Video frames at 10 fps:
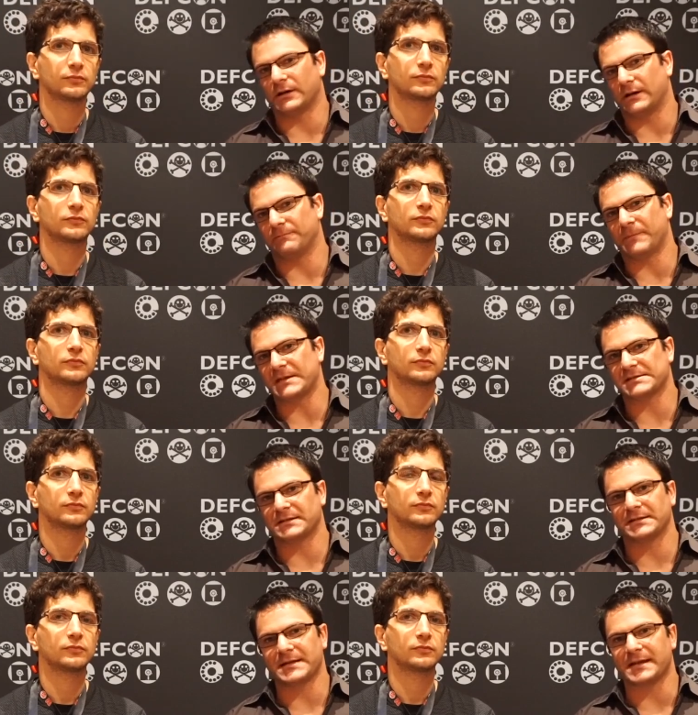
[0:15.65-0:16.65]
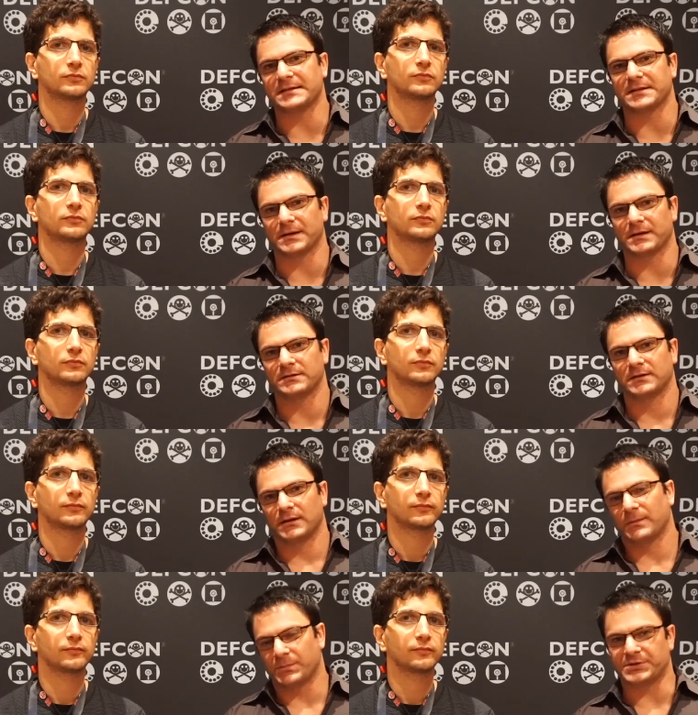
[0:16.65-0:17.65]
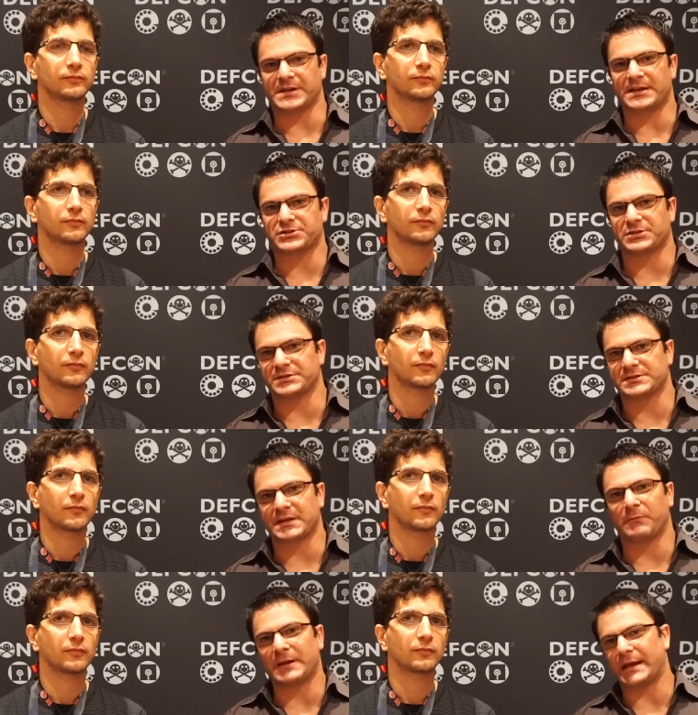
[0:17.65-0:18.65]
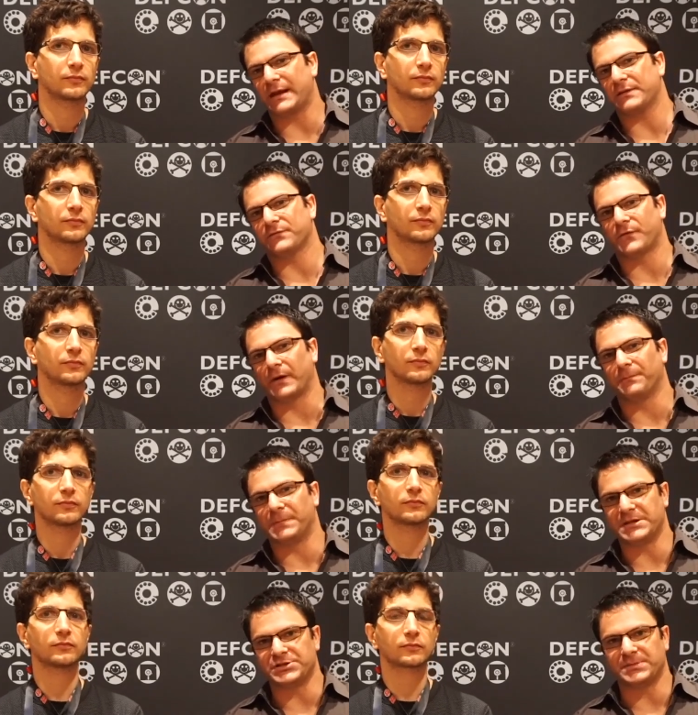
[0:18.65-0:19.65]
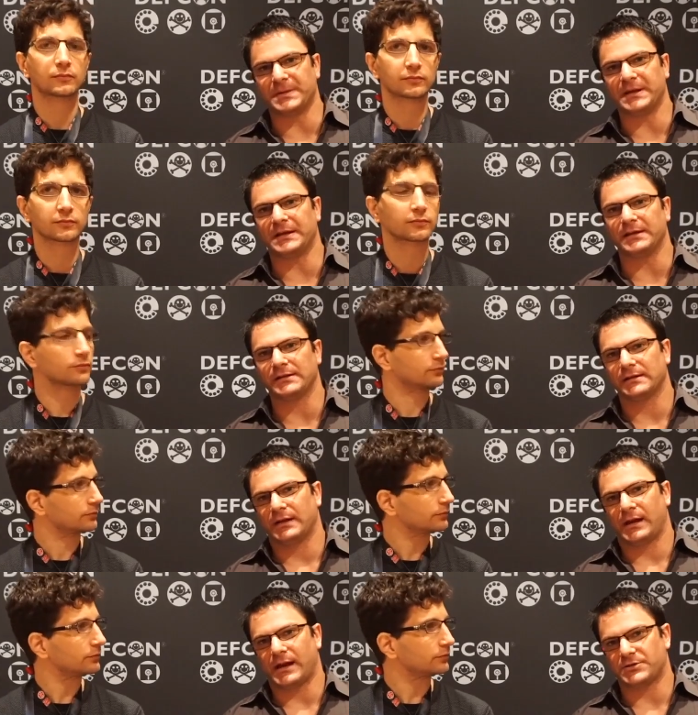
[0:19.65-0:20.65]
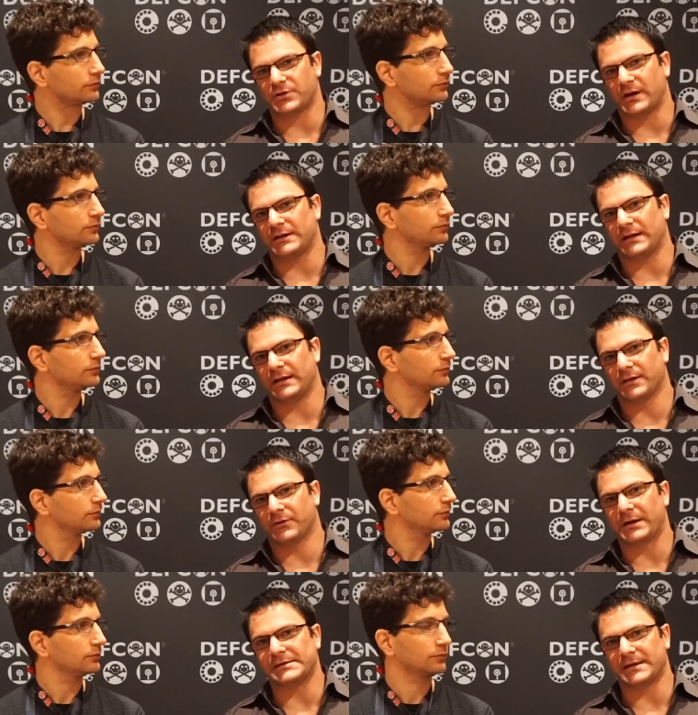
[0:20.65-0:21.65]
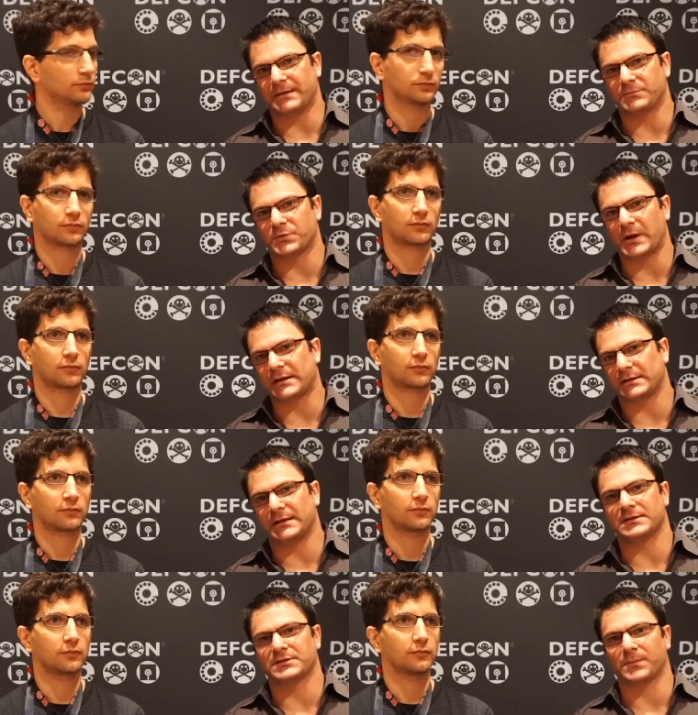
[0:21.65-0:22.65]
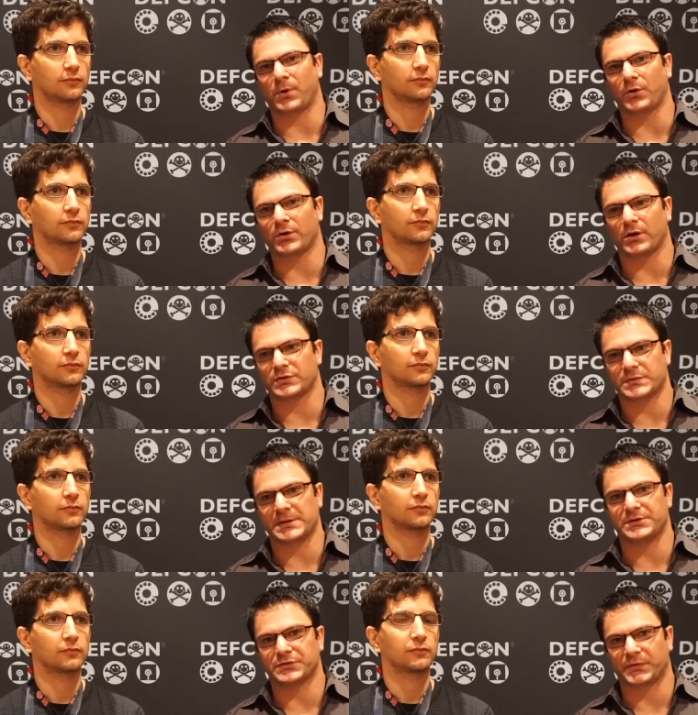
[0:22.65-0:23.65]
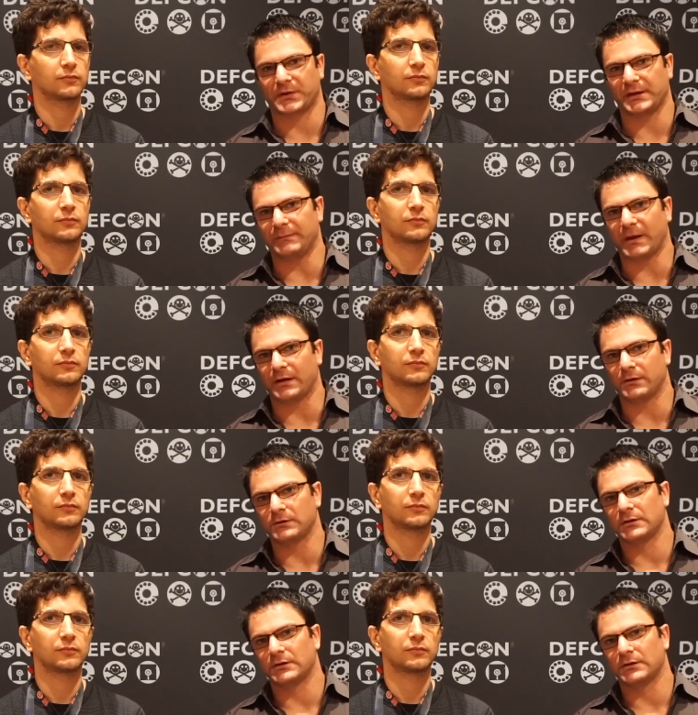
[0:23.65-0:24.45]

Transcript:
Speaker 1: um, basically taking the protections that we get from PGP and trying to integrate them directly into the protocols we use for email